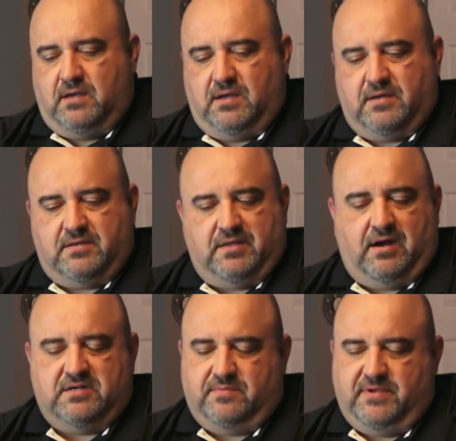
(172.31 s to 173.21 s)
Uh,
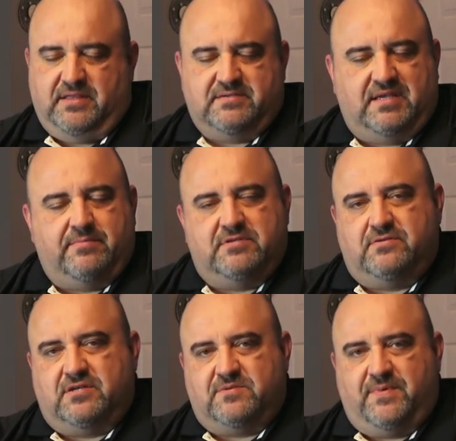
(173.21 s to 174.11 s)
R G B, the same as
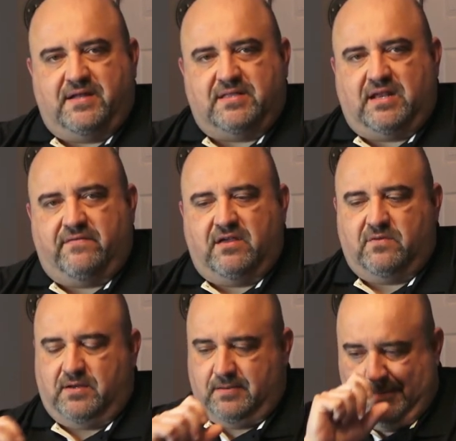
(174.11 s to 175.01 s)
you'd expect on every
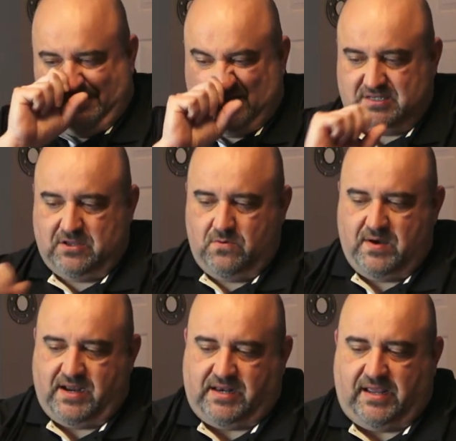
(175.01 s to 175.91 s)
other one. The
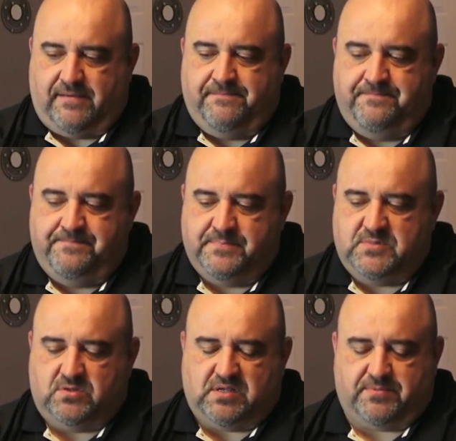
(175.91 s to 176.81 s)
two I D
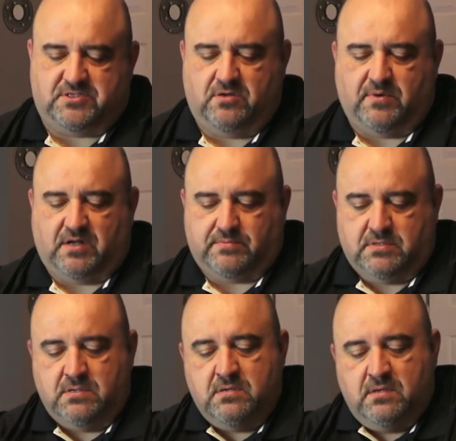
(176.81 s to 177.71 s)
shows up as two
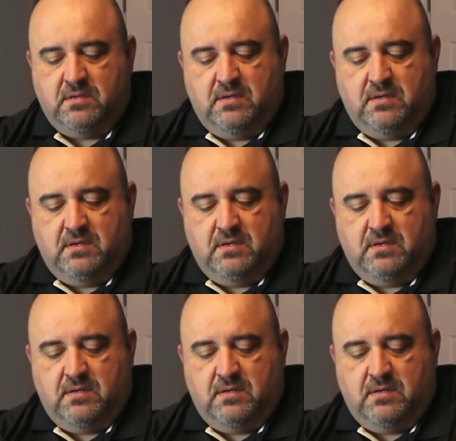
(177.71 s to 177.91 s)
bulbs.